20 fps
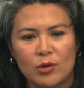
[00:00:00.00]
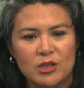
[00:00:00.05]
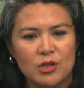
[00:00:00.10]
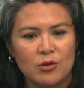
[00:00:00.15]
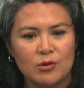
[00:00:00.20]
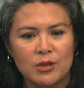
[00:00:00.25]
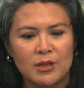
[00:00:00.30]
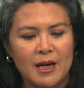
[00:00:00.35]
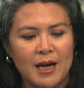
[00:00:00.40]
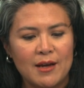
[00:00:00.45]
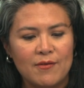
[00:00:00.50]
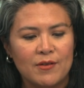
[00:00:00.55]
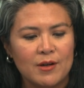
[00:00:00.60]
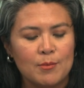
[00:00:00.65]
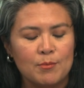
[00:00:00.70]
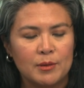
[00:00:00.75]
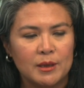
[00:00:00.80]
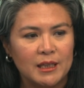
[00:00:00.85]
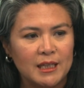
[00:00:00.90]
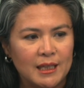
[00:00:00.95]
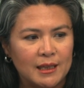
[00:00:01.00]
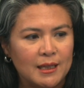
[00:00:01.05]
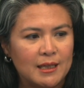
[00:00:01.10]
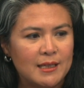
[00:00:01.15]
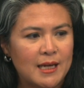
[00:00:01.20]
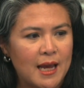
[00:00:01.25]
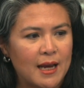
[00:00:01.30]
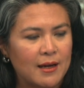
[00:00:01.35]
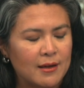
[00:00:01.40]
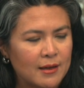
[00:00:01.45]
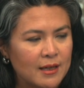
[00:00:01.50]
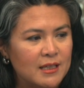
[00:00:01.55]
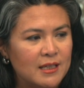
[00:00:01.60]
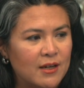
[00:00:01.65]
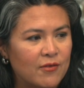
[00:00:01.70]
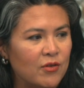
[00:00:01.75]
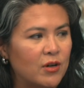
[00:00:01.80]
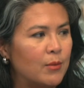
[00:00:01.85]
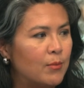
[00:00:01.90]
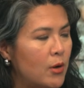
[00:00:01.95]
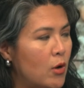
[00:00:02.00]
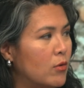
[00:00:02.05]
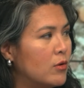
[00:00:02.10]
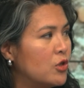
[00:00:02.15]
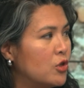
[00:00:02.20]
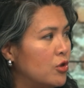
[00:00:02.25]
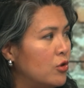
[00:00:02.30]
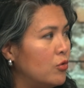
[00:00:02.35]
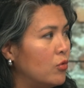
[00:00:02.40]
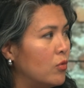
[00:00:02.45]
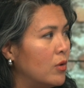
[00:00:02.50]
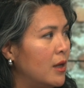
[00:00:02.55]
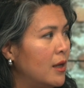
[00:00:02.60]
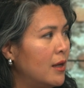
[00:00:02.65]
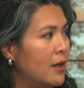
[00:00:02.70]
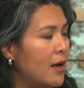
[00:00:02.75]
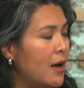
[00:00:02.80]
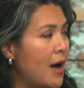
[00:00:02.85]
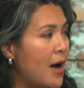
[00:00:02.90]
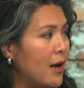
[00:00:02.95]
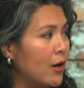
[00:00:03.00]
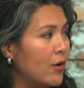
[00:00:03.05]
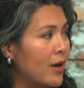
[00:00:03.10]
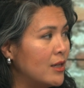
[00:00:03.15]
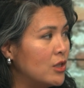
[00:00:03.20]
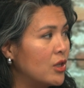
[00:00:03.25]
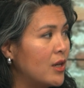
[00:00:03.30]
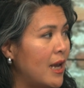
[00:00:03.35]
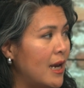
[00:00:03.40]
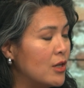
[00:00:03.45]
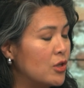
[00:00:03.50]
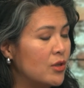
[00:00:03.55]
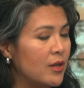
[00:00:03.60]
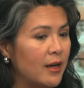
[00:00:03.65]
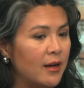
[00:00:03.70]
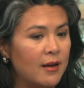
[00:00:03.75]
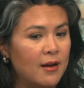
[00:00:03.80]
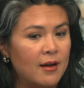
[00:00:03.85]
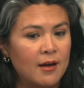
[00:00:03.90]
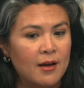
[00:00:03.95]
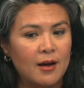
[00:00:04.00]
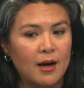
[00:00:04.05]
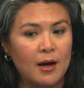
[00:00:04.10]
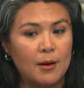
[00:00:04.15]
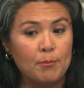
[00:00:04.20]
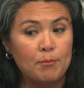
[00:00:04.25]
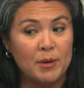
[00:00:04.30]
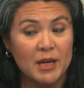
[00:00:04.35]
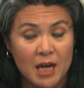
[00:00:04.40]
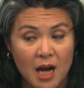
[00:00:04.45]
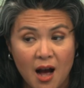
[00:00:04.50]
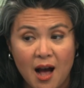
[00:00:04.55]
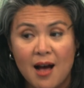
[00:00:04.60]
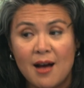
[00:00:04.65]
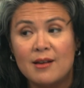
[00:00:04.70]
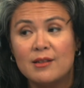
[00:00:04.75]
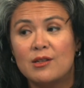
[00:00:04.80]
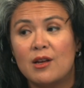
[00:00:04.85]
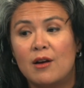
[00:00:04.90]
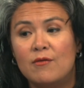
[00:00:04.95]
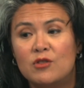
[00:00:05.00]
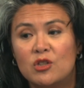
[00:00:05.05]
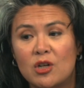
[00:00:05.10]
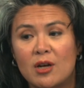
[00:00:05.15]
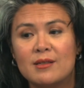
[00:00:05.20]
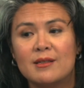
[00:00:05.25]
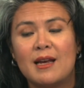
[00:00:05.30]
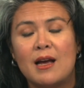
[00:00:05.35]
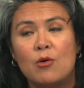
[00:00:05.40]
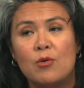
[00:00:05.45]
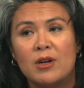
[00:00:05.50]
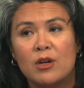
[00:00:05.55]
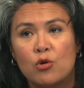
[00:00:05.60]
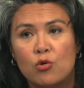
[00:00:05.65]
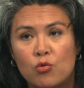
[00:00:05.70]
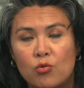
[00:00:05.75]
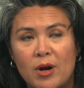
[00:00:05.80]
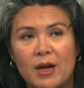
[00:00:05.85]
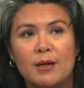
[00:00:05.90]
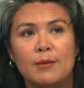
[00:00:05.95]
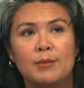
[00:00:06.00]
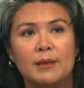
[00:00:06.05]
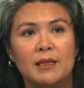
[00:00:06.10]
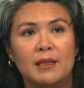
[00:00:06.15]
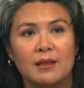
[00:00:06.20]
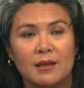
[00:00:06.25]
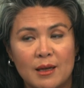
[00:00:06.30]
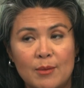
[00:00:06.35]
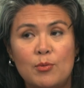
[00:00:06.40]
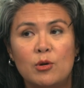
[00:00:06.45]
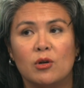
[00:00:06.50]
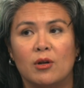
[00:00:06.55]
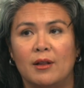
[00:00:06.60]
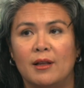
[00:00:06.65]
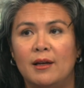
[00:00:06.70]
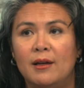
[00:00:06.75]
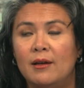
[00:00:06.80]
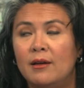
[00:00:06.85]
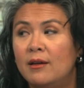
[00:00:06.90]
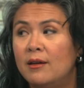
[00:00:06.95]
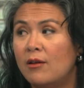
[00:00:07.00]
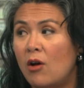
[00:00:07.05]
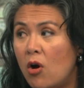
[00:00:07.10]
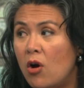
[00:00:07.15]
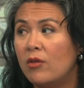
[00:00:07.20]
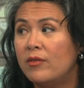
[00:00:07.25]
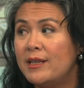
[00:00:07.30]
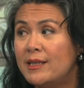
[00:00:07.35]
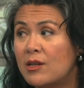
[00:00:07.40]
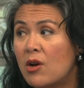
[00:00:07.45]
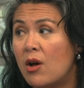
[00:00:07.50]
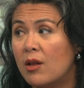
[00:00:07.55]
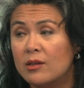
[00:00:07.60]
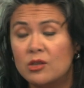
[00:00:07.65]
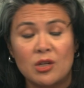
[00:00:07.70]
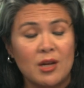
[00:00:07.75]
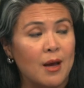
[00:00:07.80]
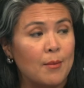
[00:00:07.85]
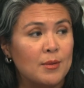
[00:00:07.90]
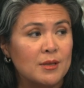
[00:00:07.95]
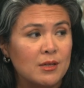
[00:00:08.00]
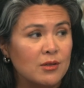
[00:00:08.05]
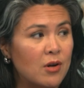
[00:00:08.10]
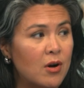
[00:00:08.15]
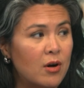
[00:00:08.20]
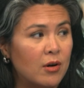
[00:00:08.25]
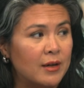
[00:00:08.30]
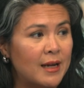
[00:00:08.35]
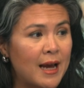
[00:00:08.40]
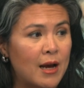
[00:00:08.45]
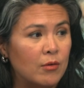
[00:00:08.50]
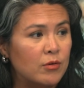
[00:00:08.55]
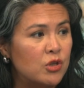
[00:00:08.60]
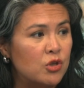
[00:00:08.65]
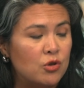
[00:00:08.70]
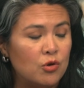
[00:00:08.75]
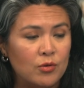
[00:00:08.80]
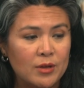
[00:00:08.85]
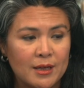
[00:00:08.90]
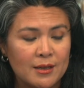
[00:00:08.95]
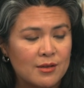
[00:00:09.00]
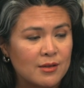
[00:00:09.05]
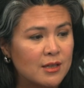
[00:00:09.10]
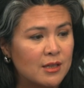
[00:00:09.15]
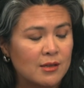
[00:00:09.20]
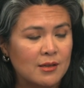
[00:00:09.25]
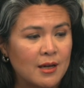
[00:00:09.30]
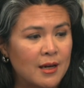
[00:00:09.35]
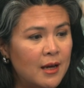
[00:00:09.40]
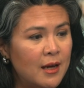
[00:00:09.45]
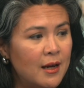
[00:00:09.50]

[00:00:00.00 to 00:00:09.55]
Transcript: children, I've completely taken a different approach to higher education because of just how incredibly liberal all these college campuses are, and how students just